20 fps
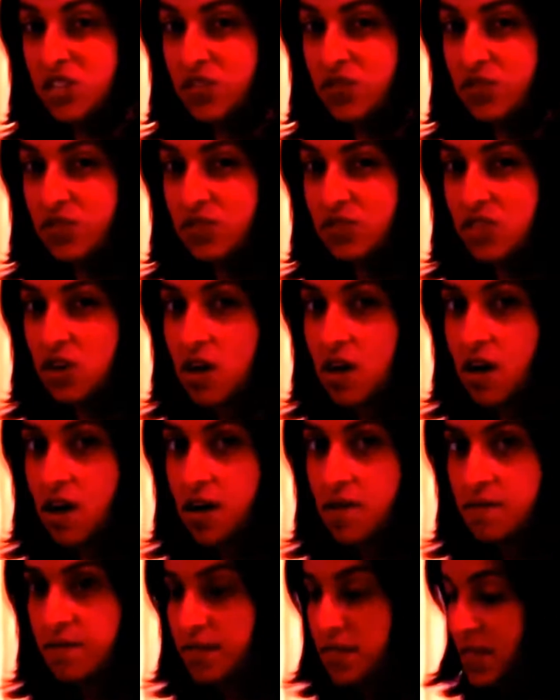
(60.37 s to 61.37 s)
a few
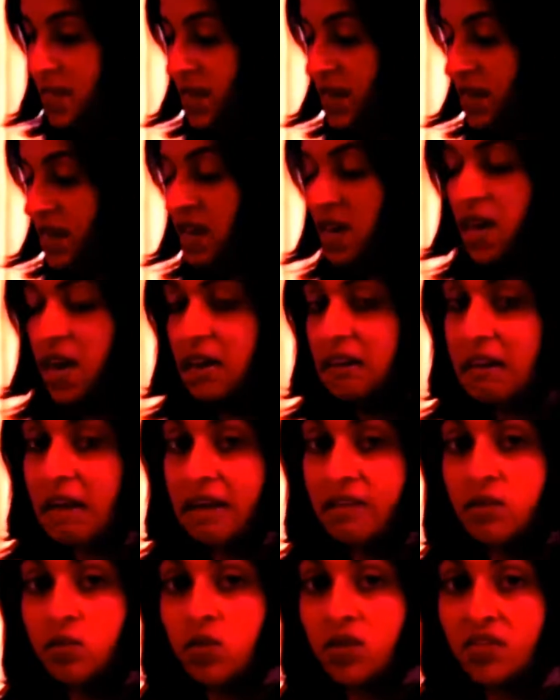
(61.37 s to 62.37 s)
times,
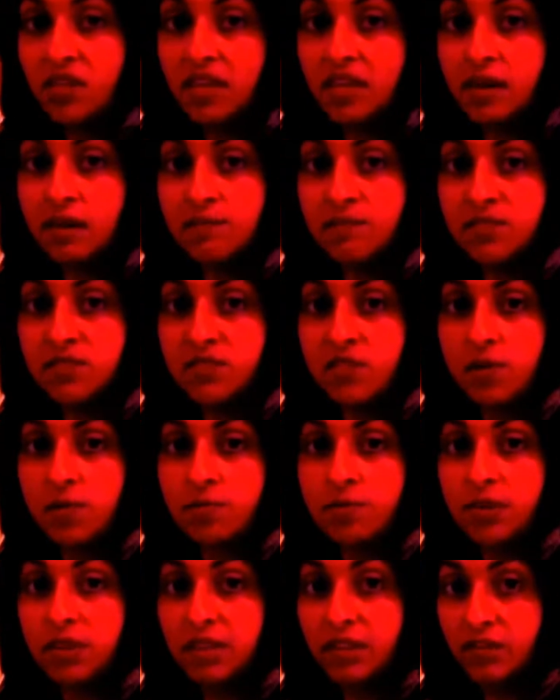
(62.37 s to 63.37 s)
unlike the one that comes from
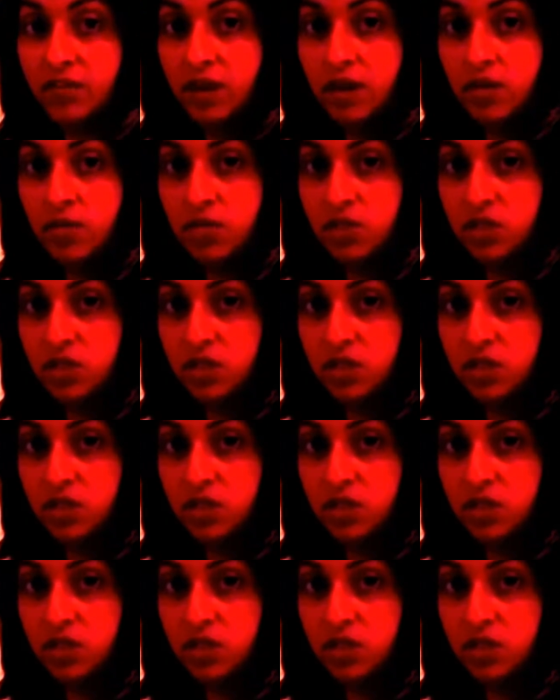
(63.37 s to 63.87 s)
Bolivia, which